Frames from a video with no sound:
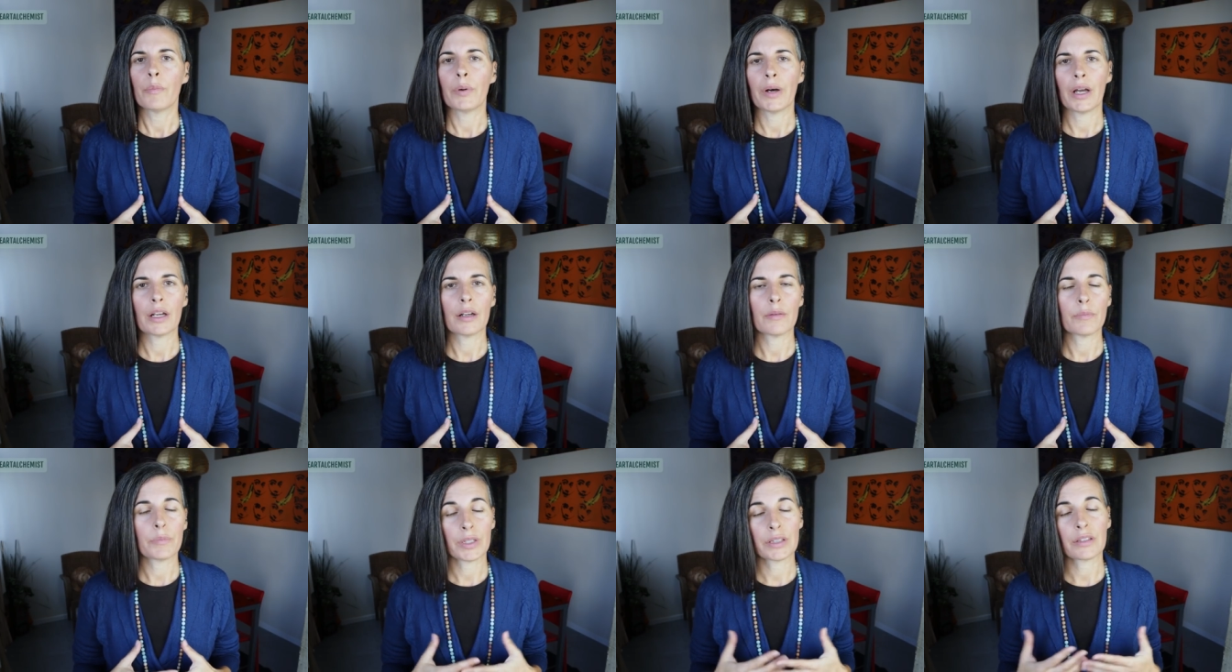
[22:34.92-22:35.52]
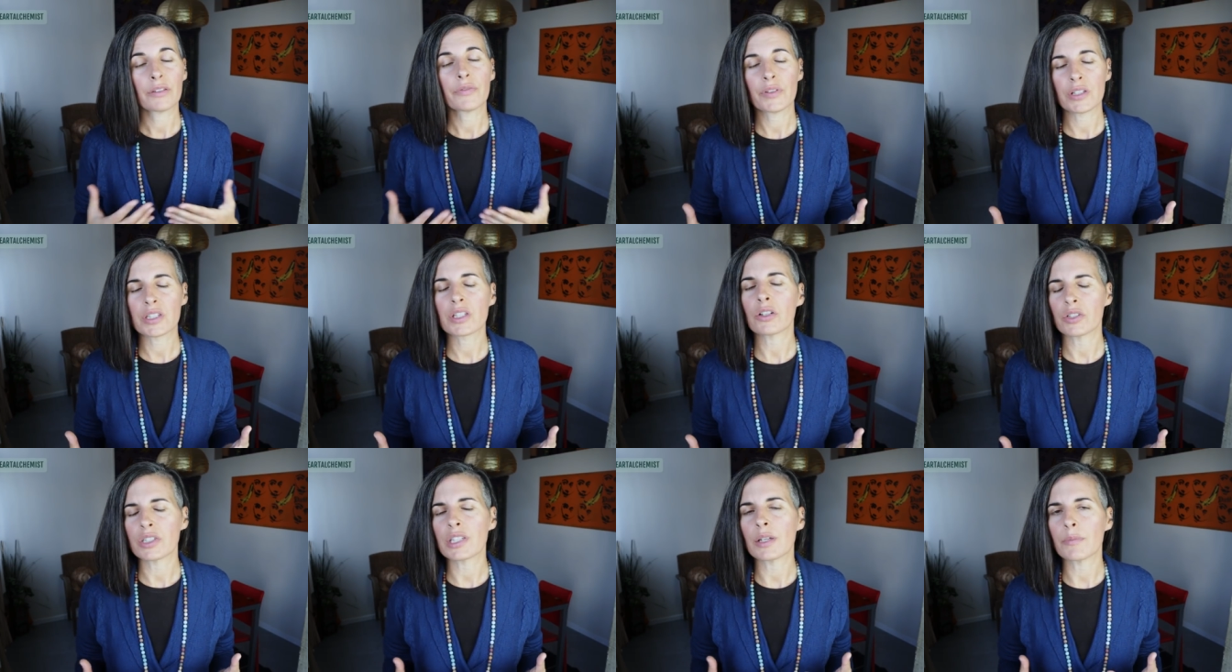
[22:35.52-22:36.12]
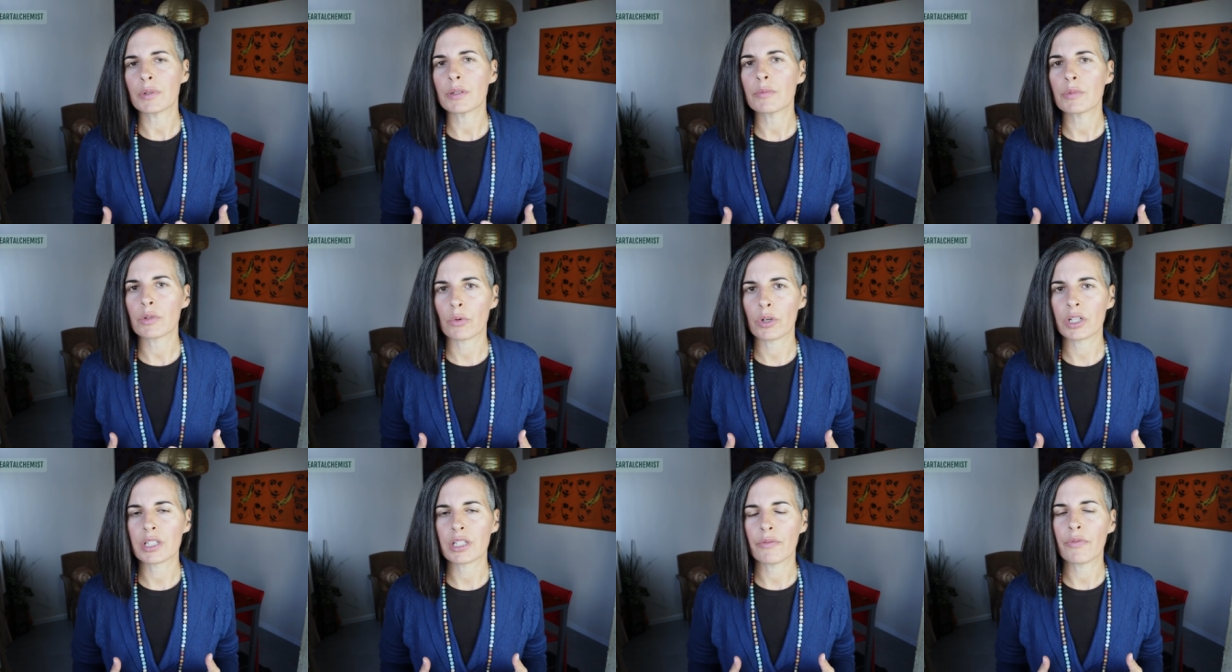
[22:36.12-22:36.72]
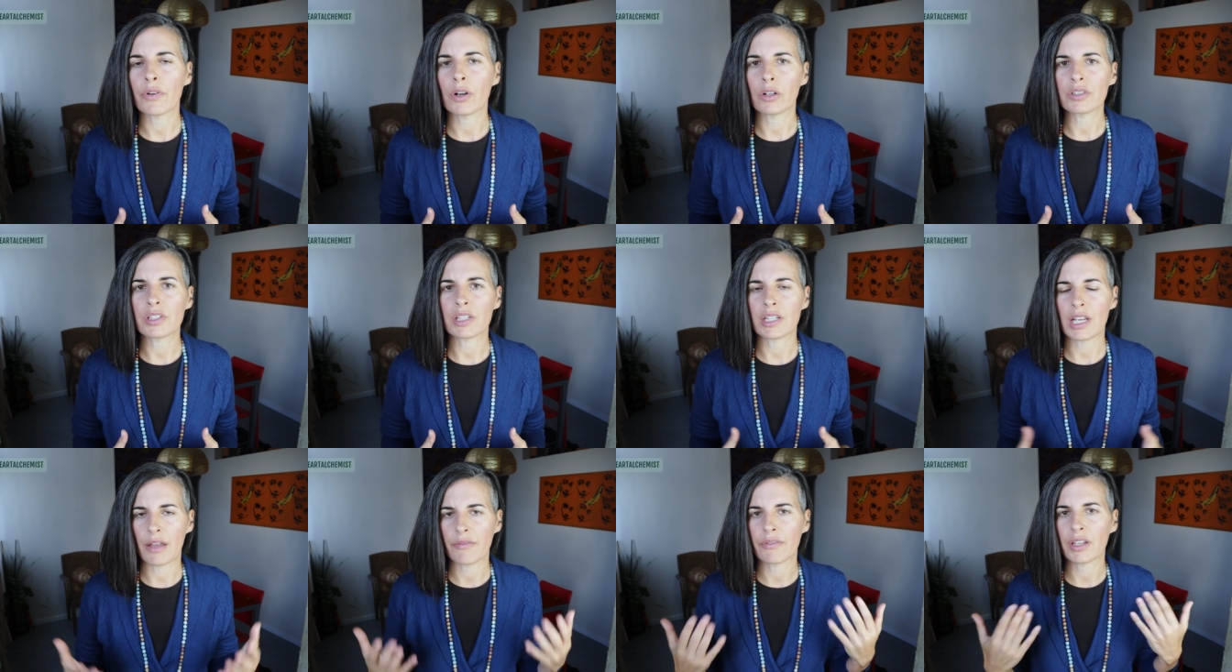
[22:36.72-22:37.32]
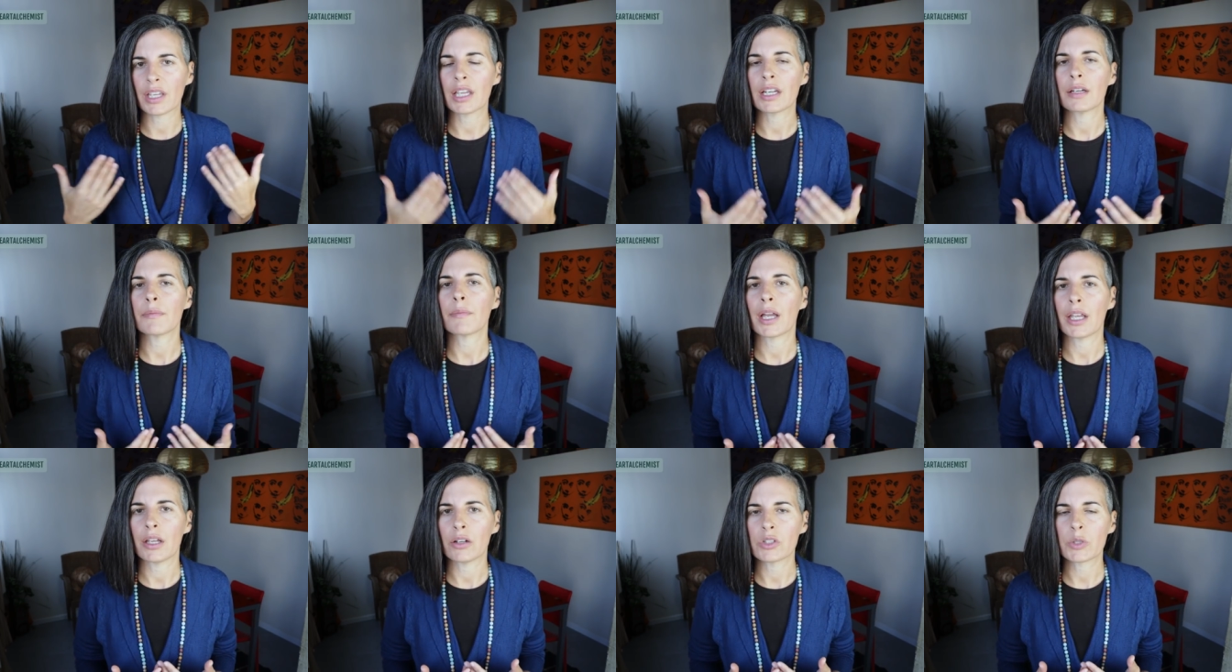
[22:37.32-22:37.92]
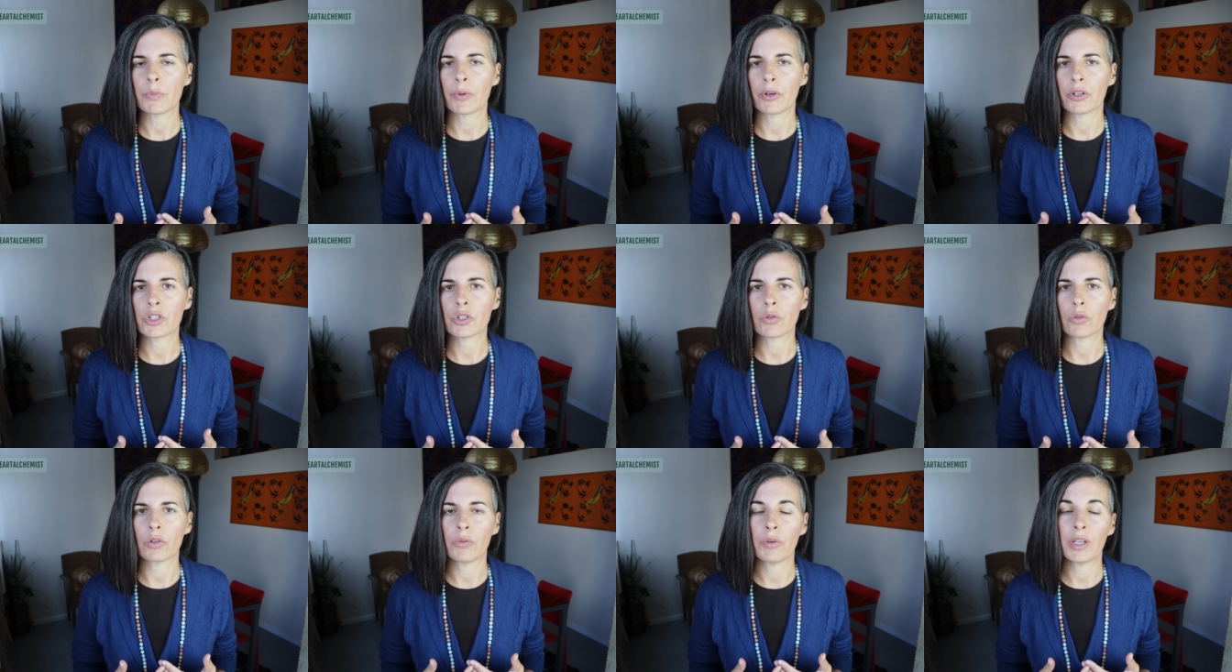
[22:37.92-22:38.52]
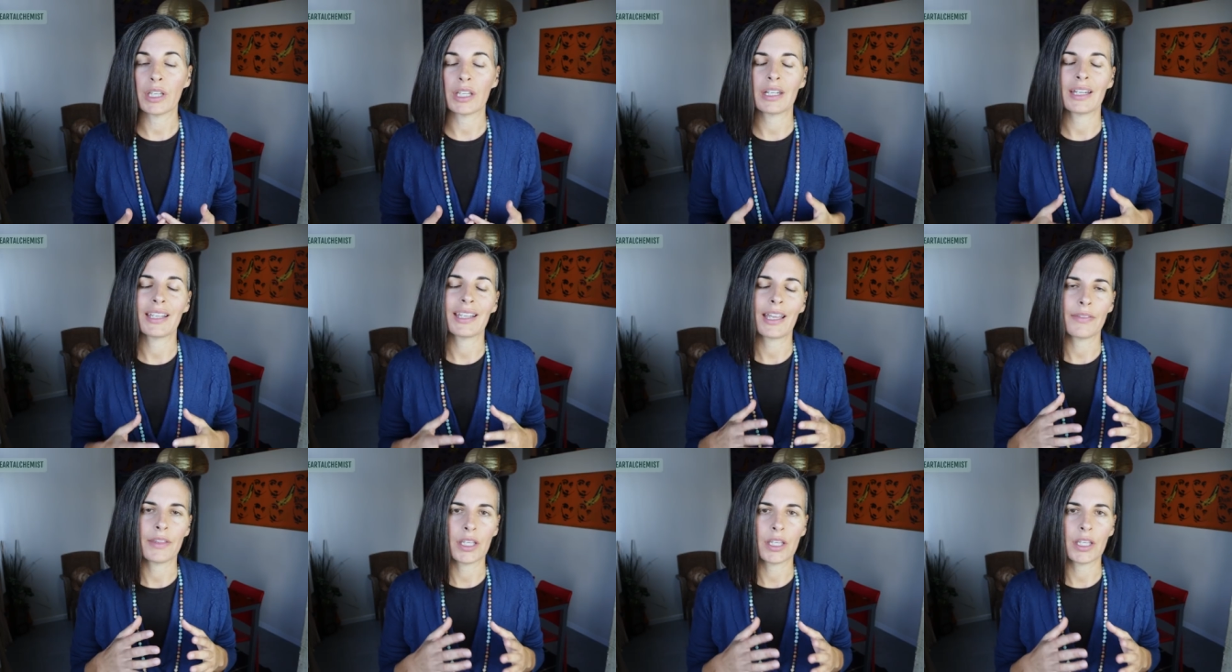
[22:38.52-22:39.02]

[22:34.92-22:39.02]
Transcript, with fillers: but but the physical symptoms were difficult to navigate in my own spiritual awakening,